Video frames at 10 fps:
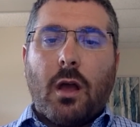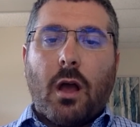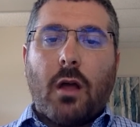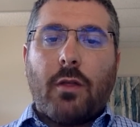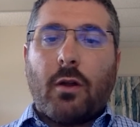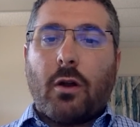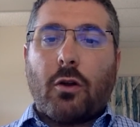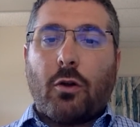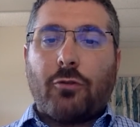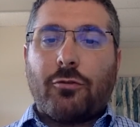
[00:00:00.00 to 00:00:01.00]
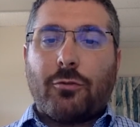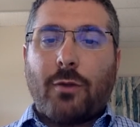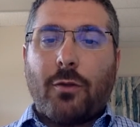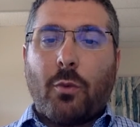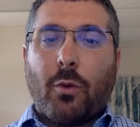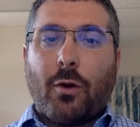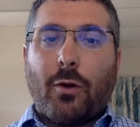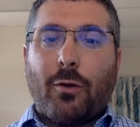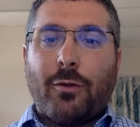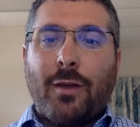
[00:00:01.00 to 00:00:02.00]
Uh, there are cultures around the
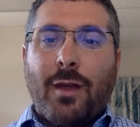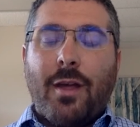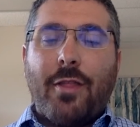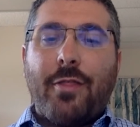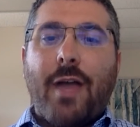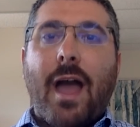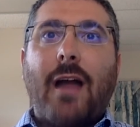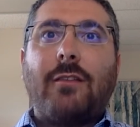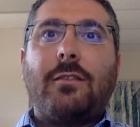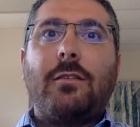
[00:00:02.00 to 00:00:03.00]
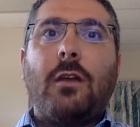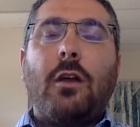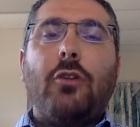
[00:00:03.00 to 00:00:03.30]
world that